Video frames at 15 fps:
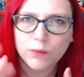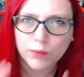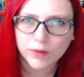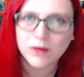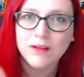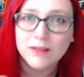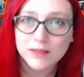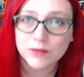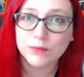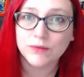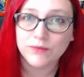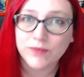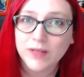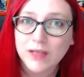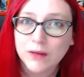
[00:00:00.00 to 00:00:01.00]
We're going to listen to a
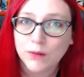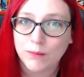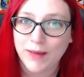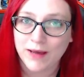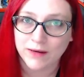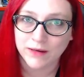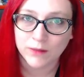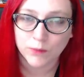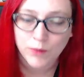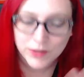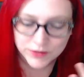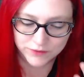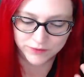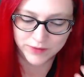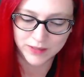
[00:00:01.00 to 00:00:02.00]
video about it or
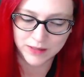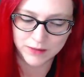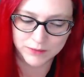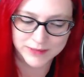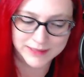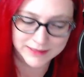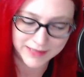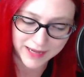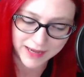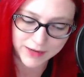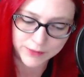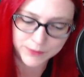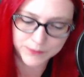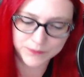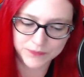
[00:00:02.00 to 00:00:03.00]
watch a video
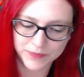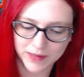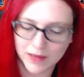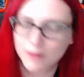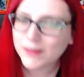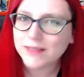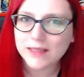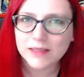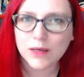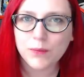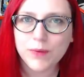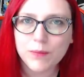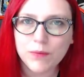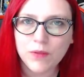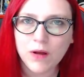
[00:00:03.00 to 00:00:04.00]
instead." Because that's how
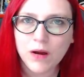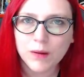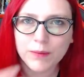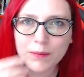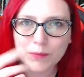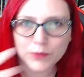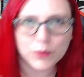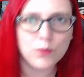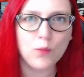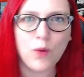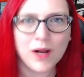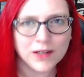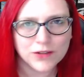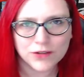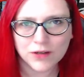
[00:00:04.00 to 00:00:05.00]
people are. People don't
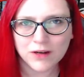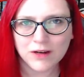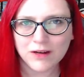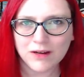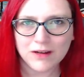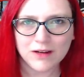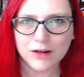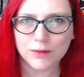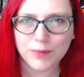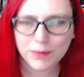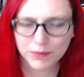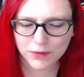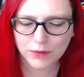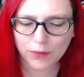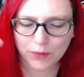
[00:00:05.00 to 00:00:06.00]
watch, or people
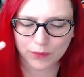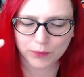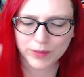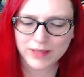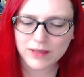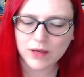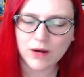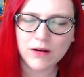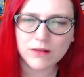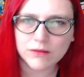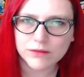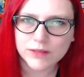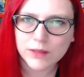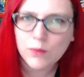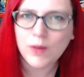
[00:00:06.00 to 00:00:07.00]
don't go and read the
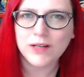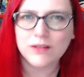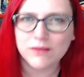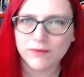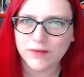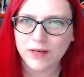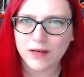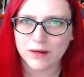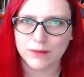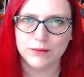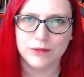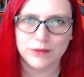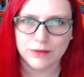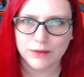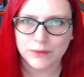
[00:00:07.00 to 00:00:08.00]
articles, they'll watch the videos.